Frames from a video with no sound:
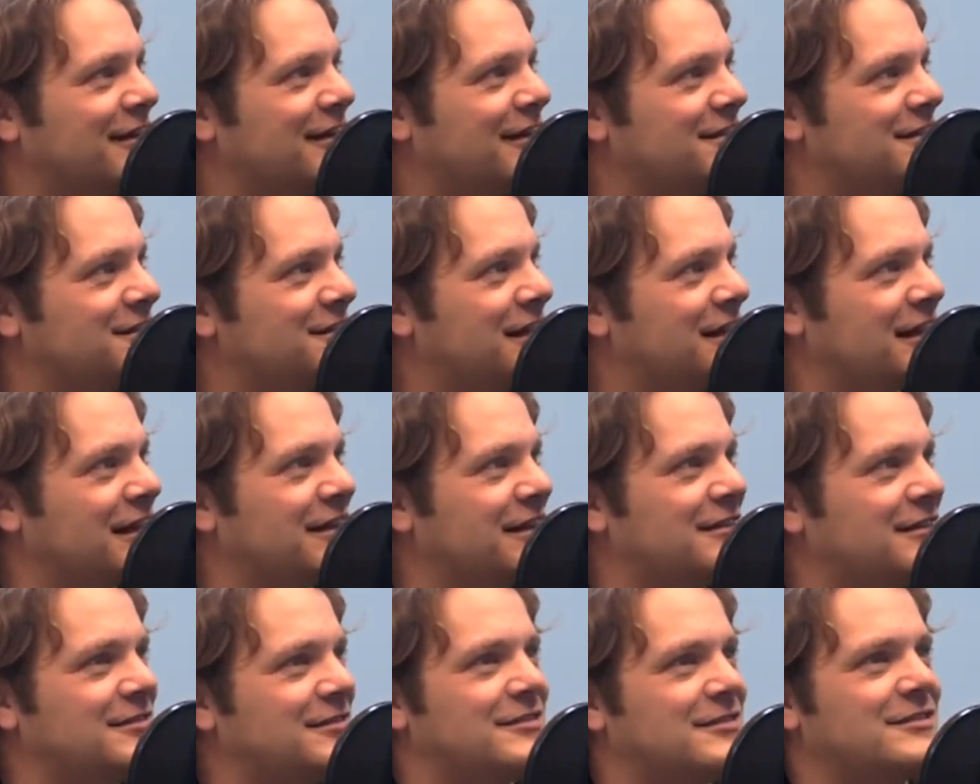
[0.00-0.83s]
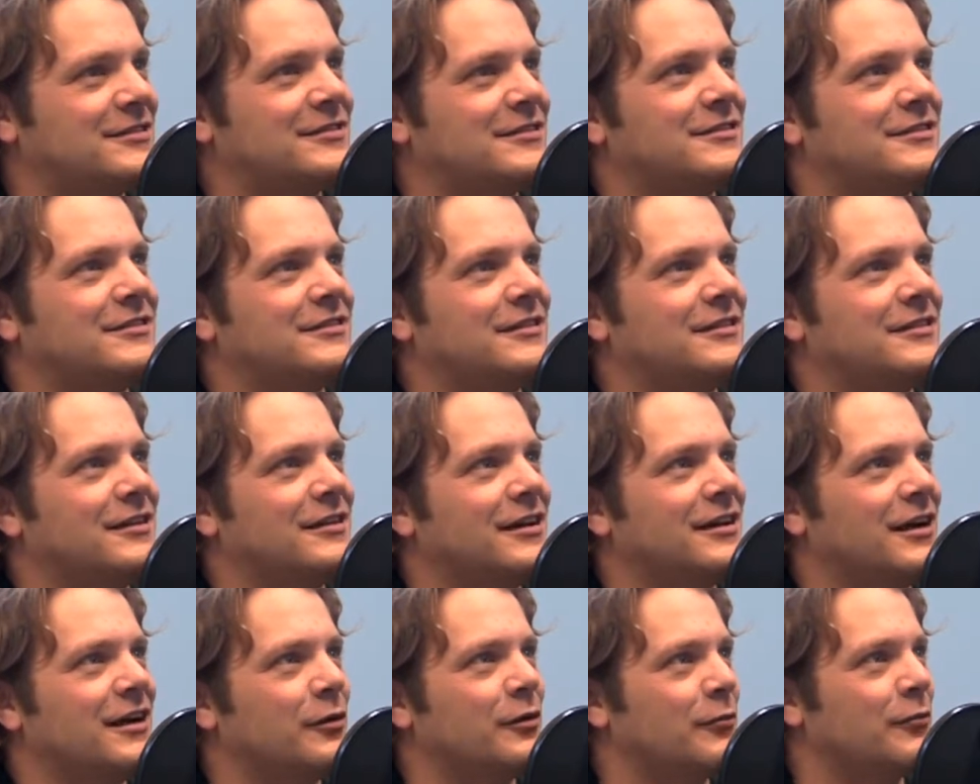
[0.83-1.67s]
It's like
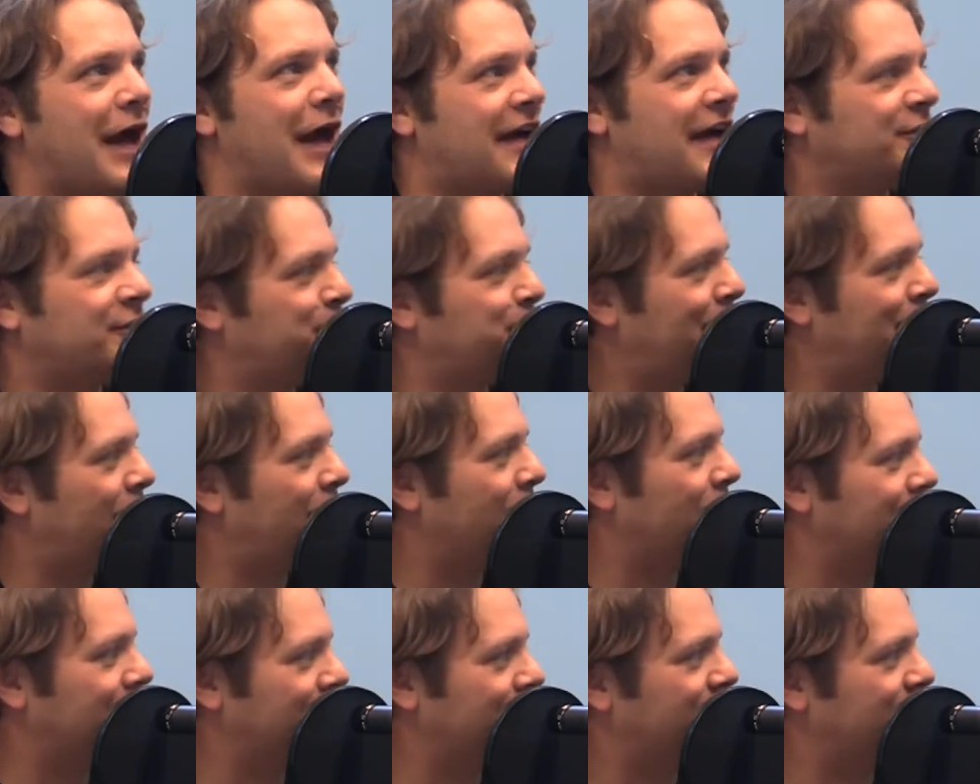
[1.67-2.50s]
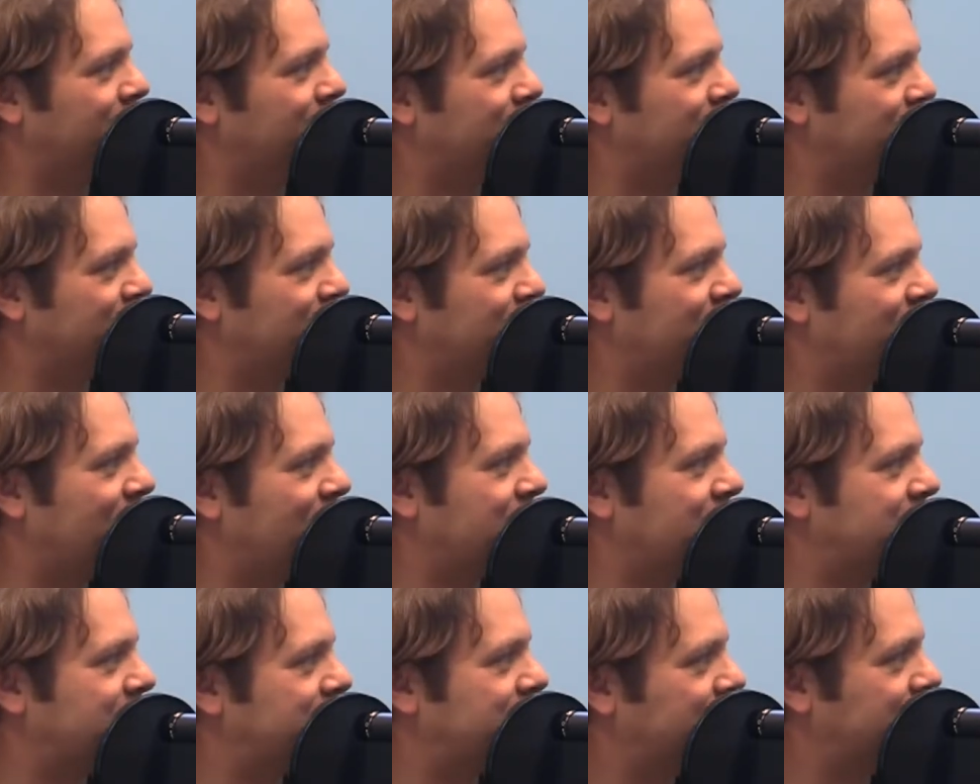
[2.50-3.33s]
a raspberry of
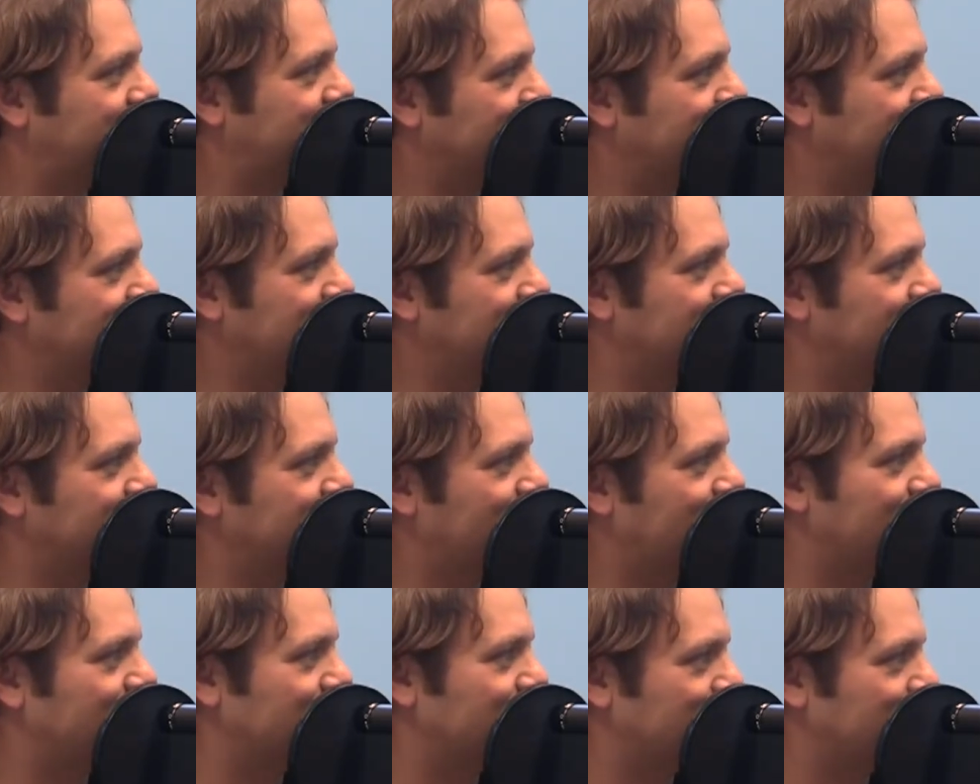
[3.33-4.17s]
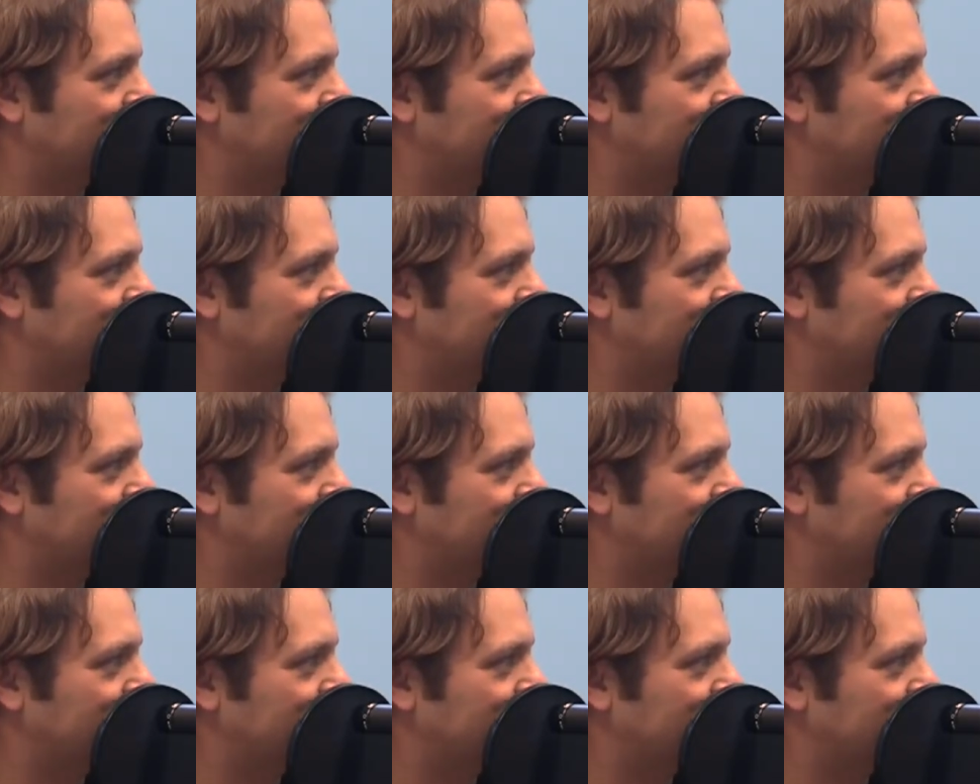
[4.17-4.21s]
disgust than a fart